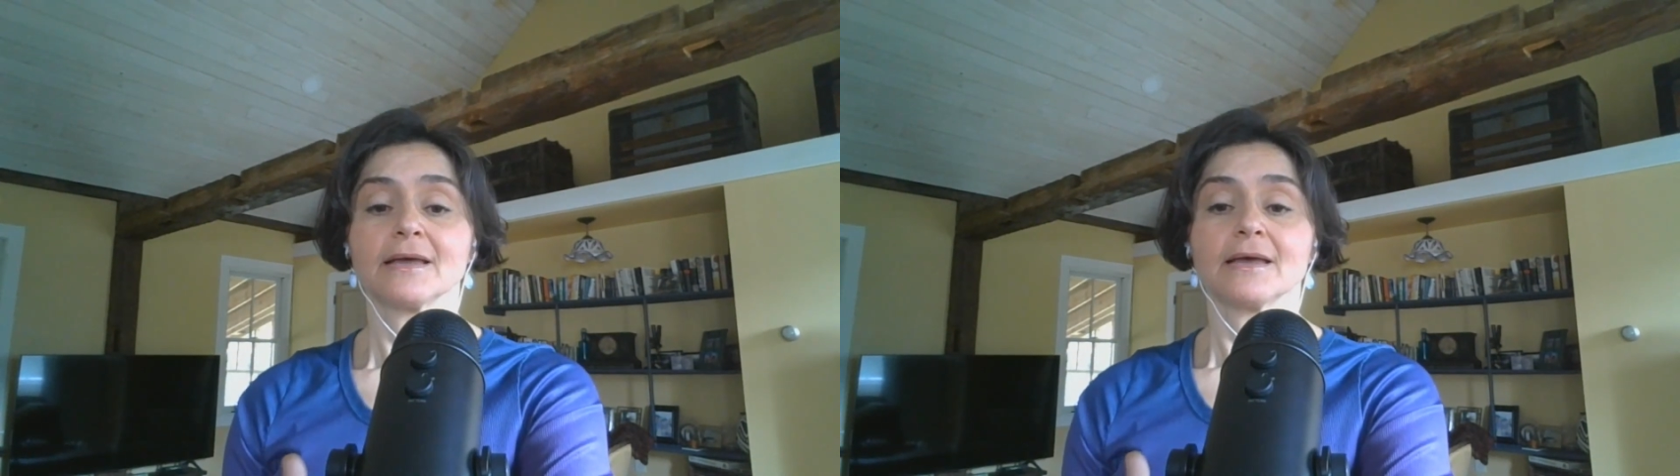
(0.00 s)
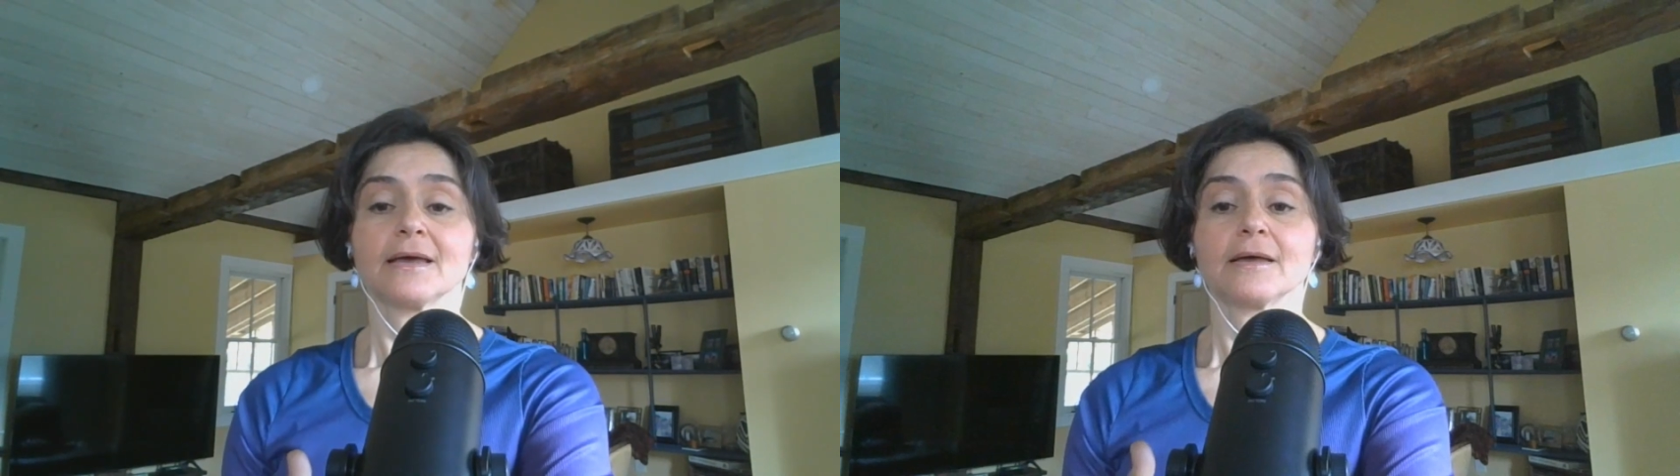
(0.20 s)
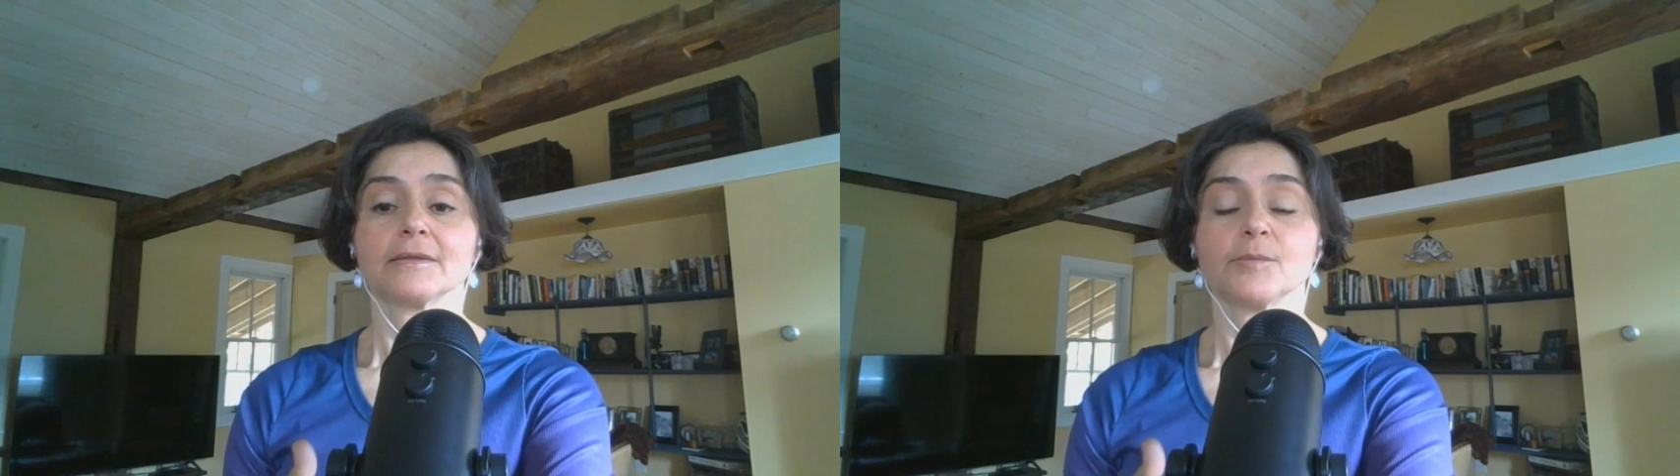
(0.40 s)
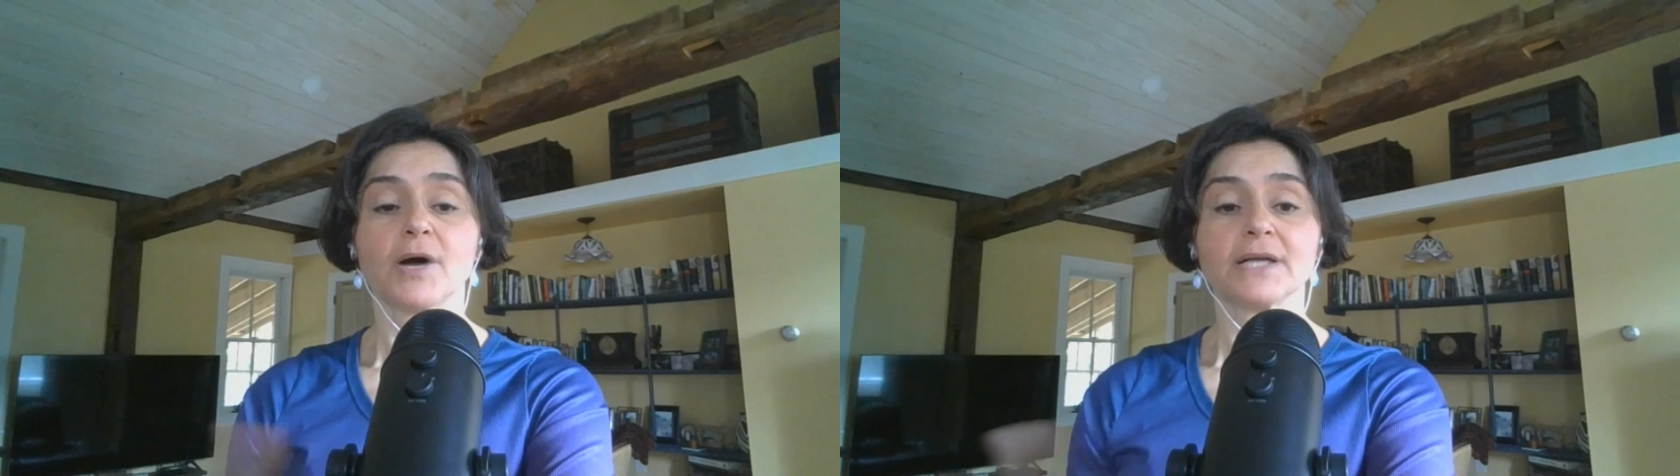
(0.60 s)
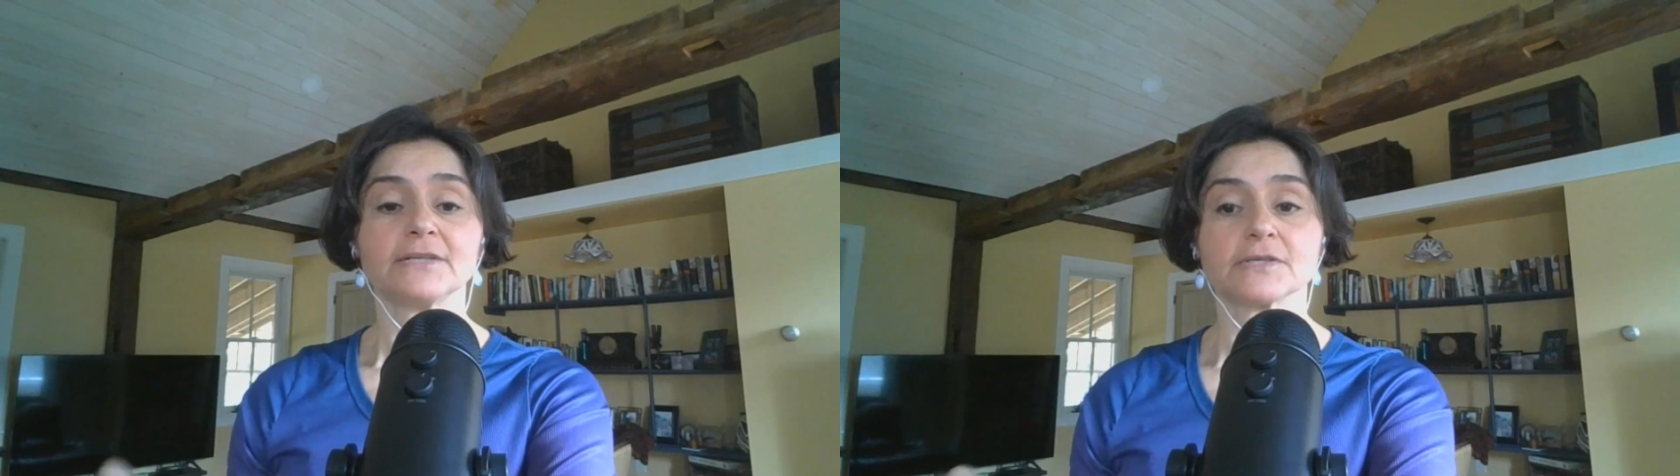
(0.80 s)
the
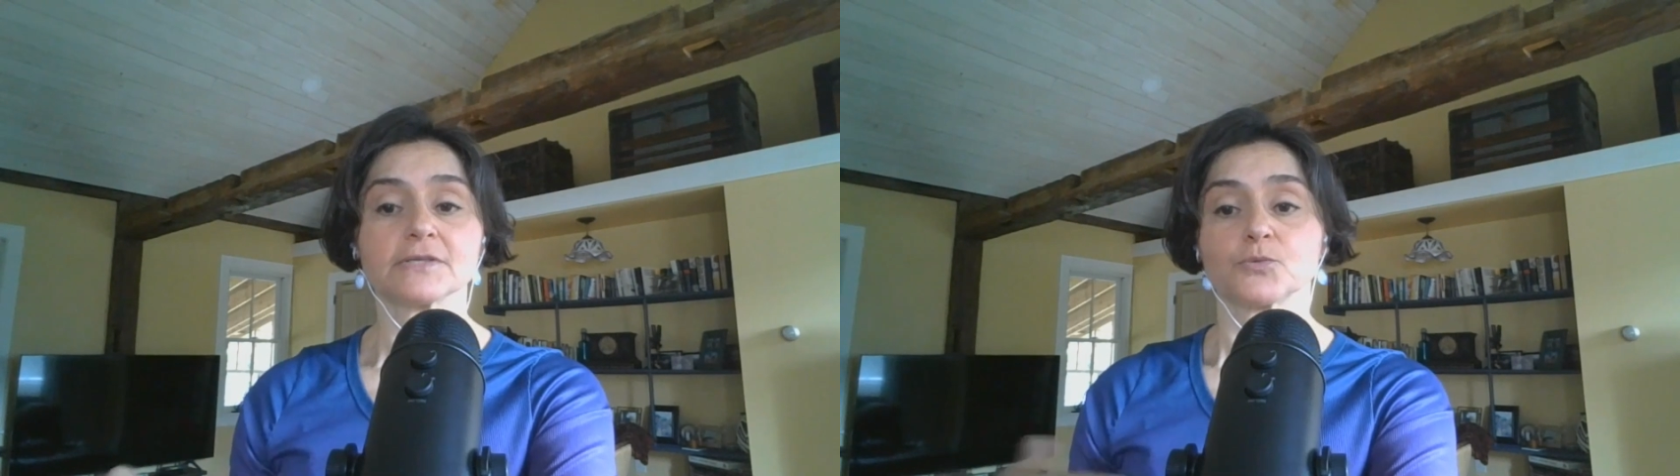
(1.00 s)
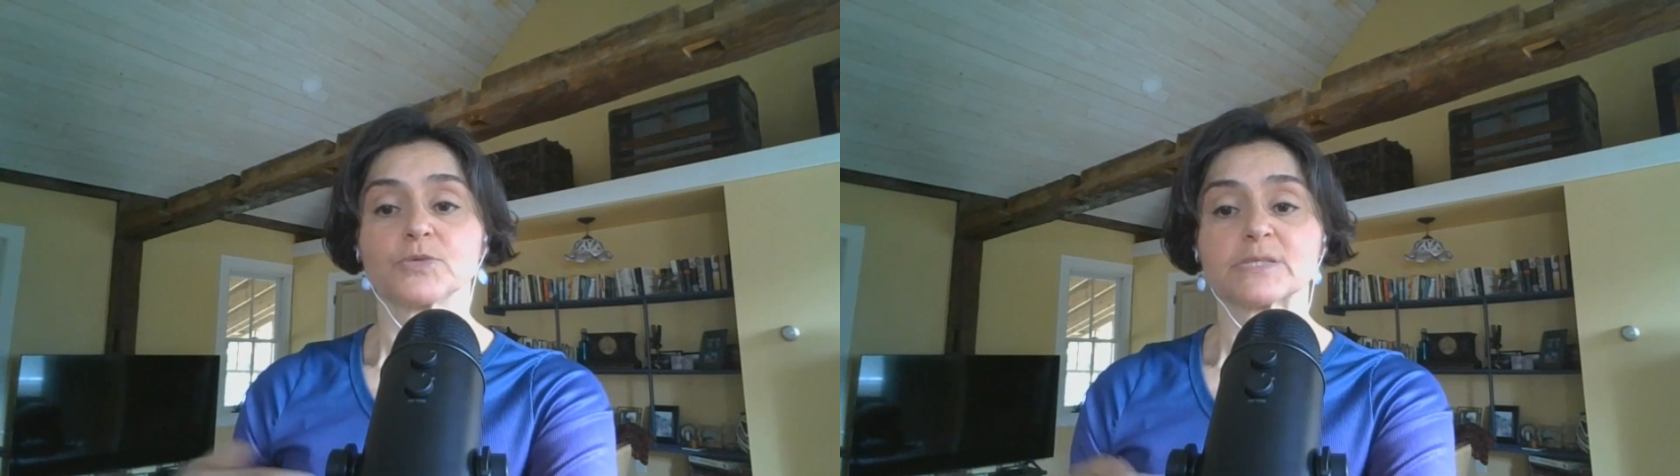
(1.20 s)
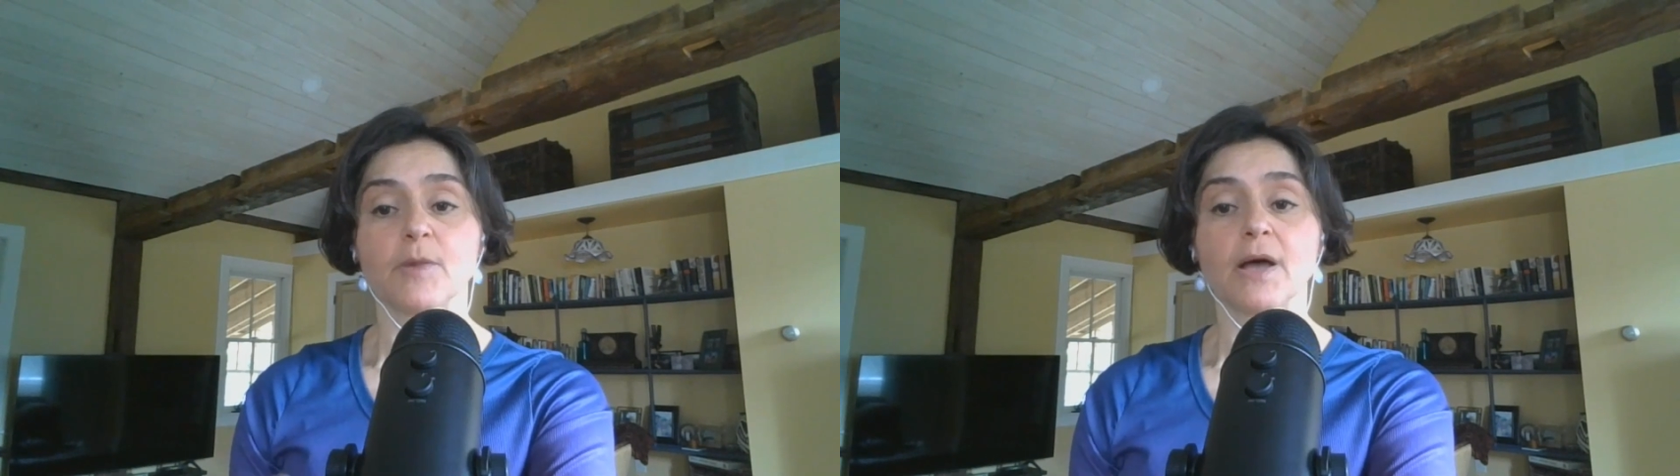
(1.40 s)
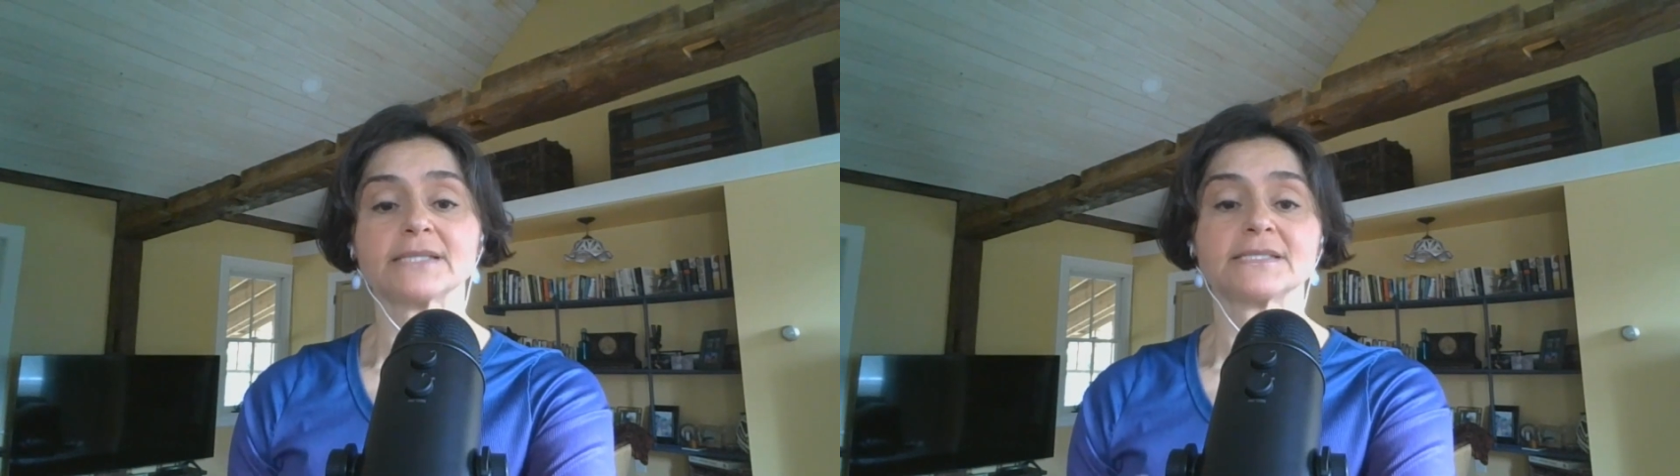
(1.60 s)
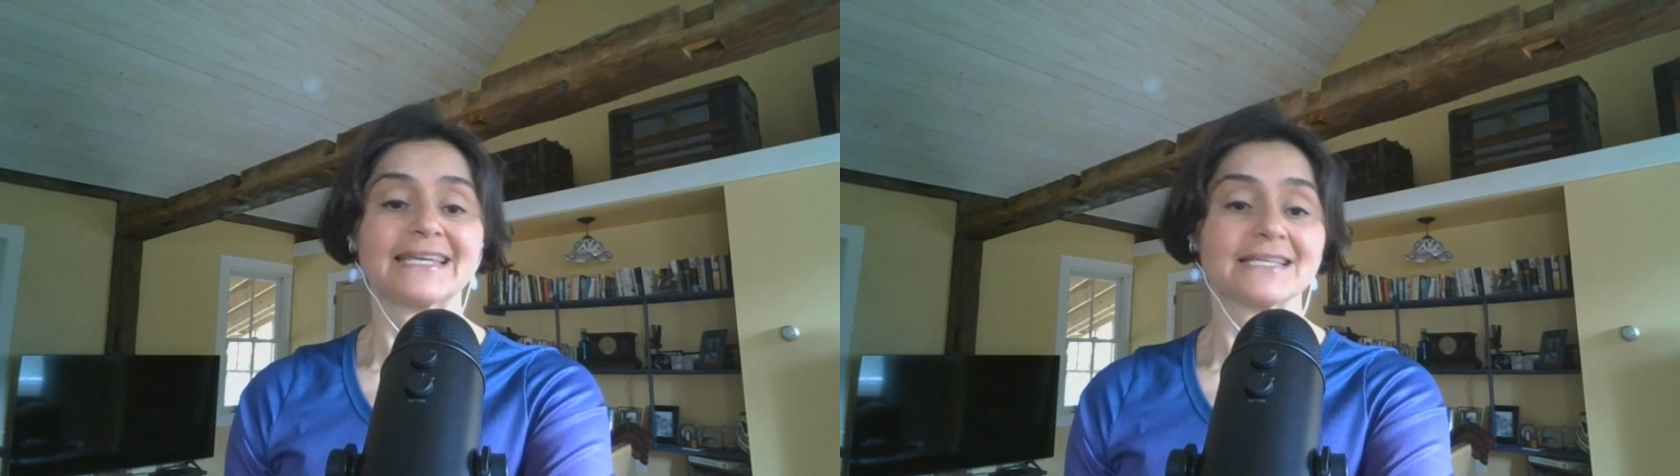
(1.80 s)
body doesn't
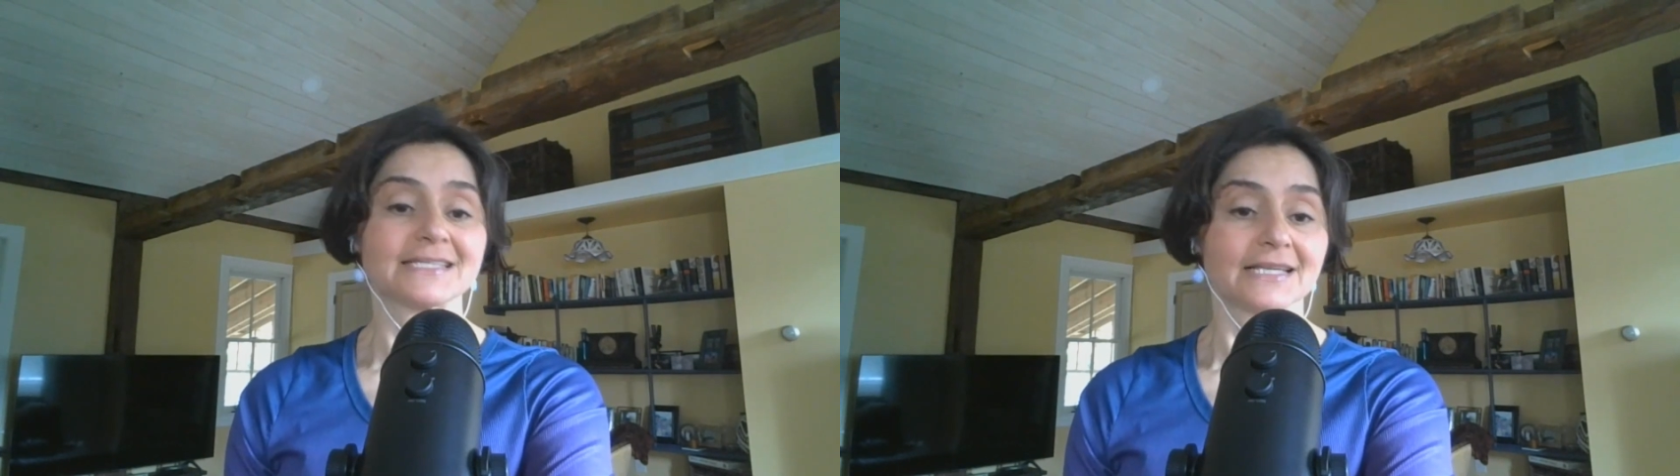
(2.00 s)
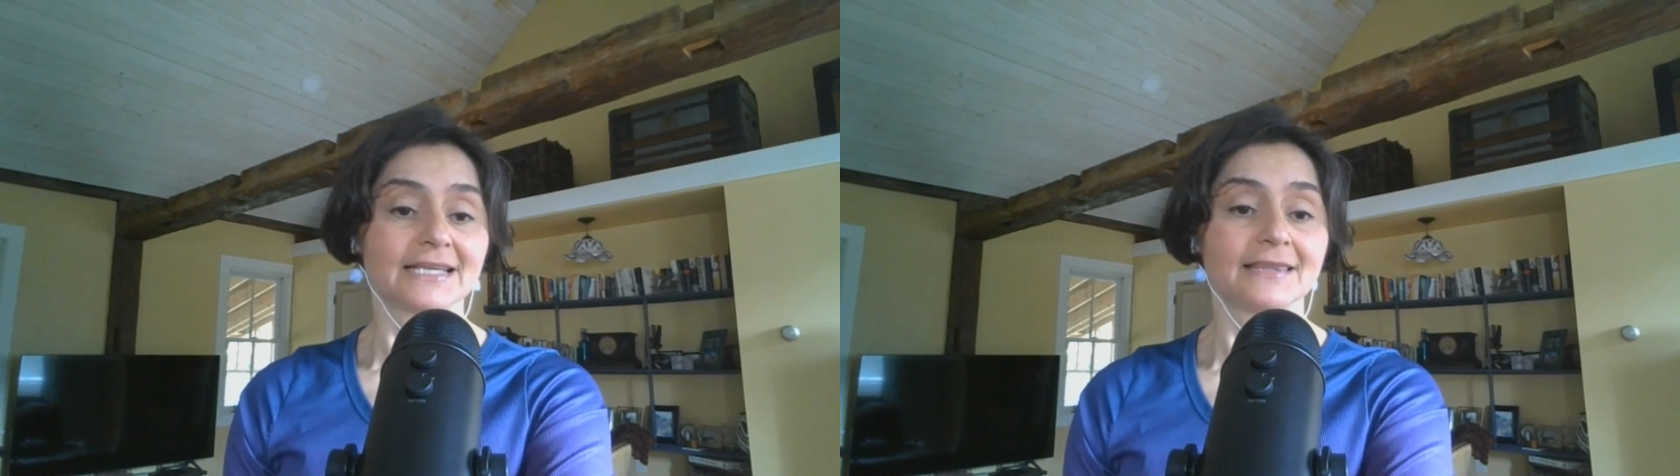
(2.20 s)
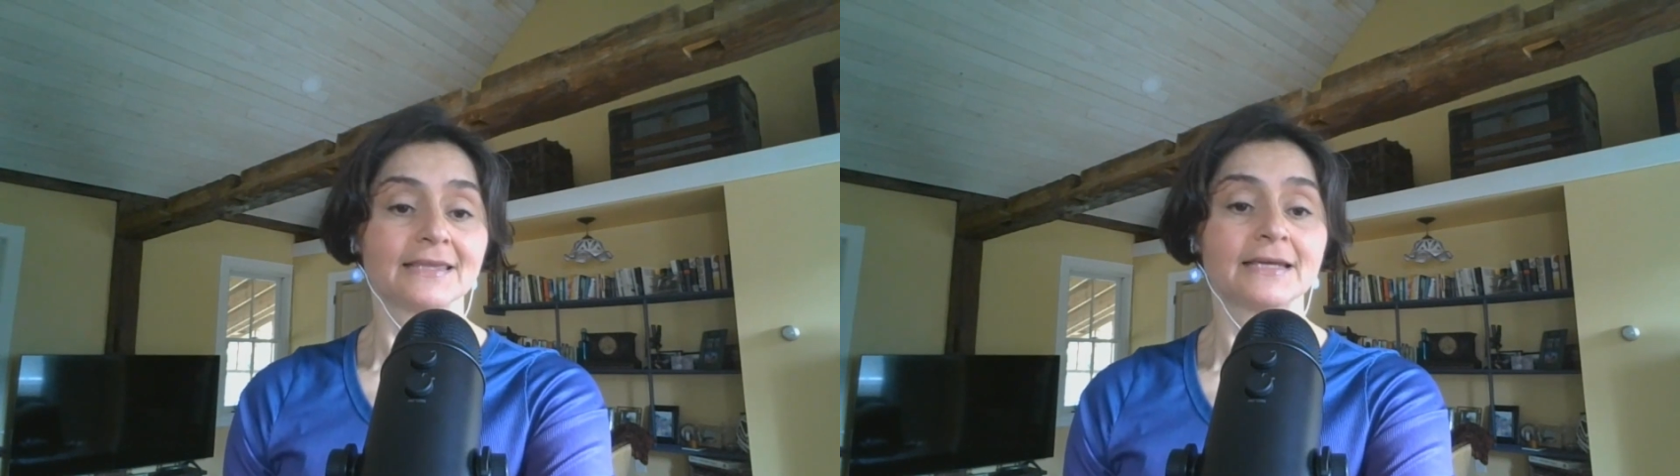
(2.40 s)
respond to insulin.